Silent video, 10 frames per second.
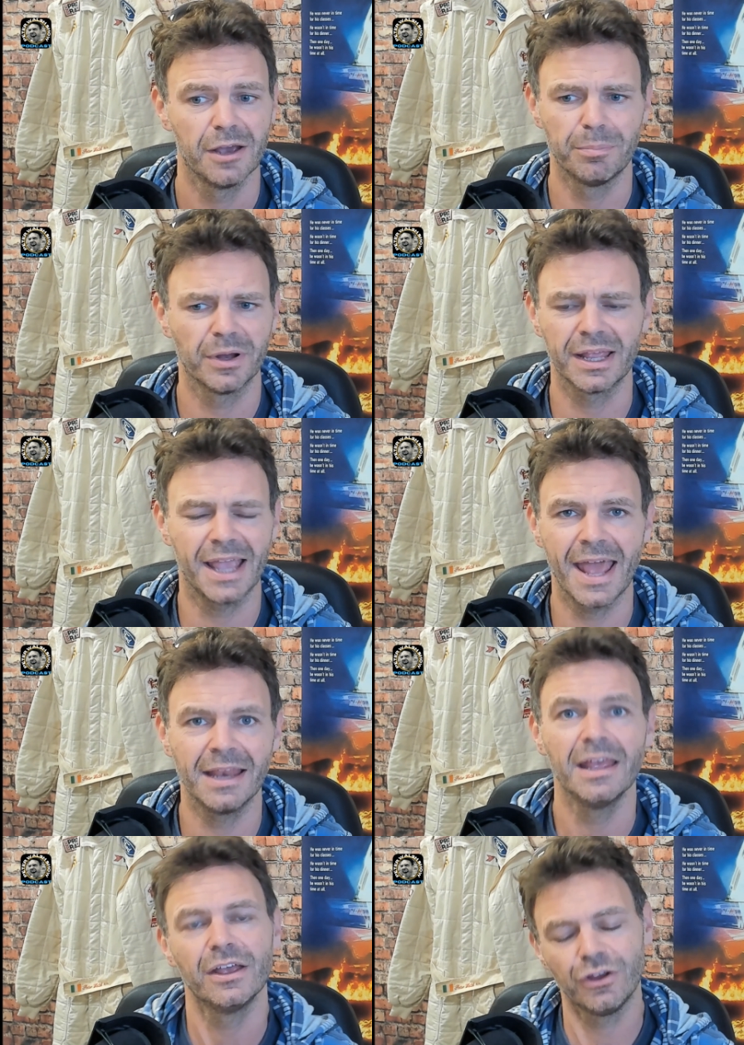But
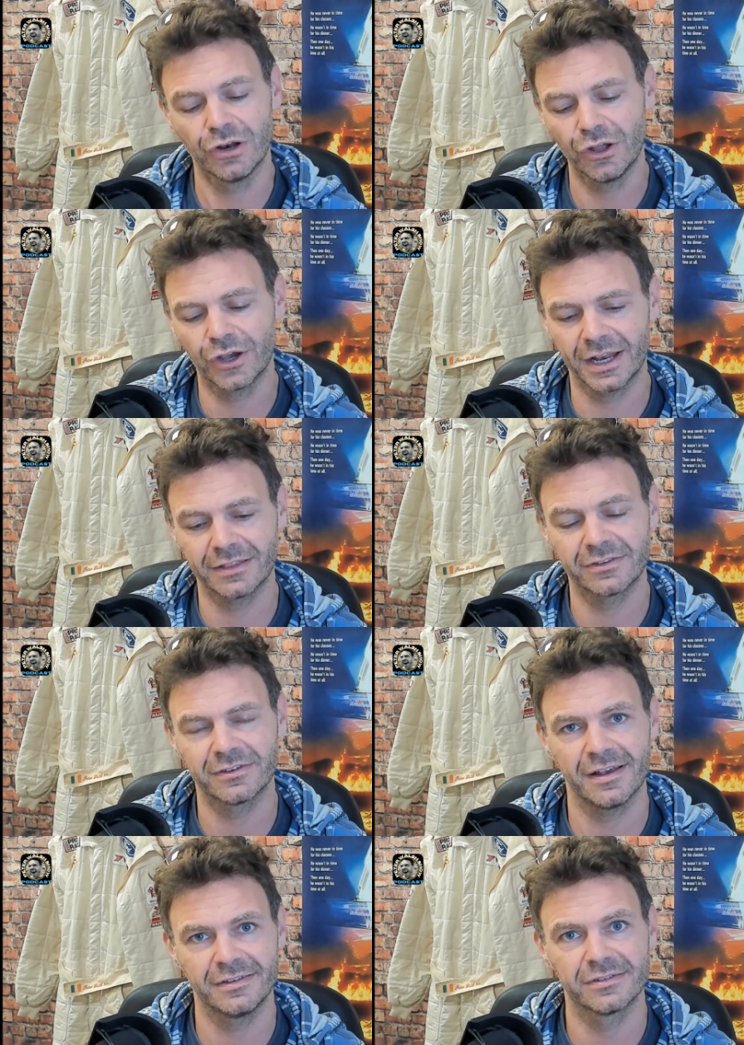again, you're looking at the
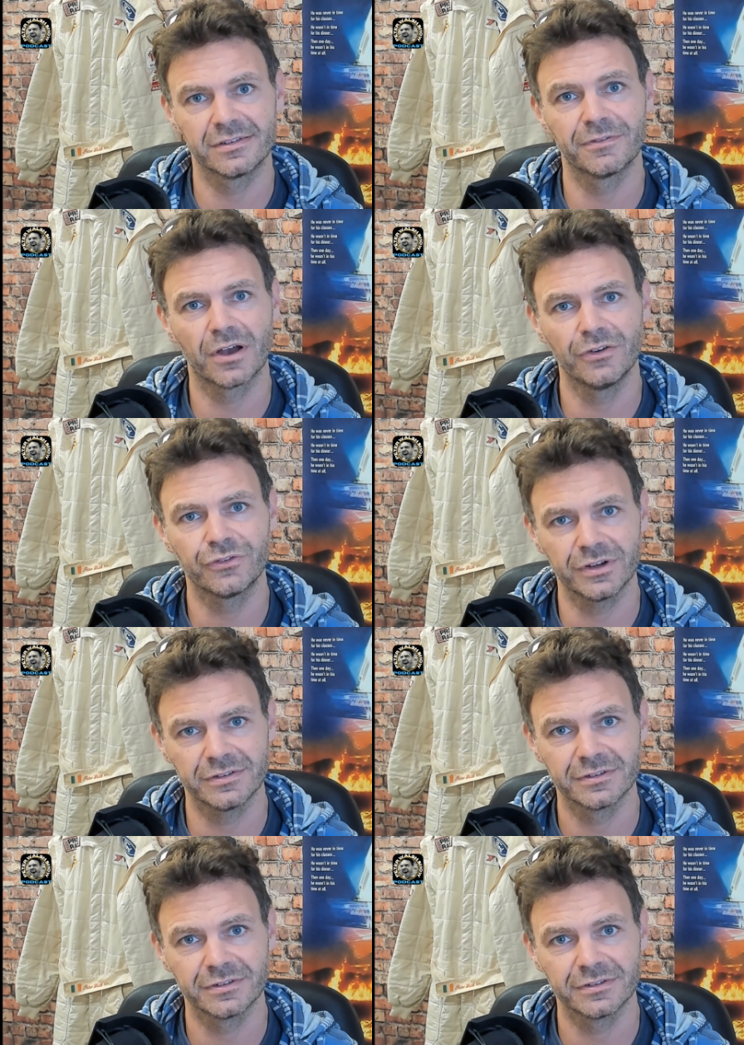sizes of countries.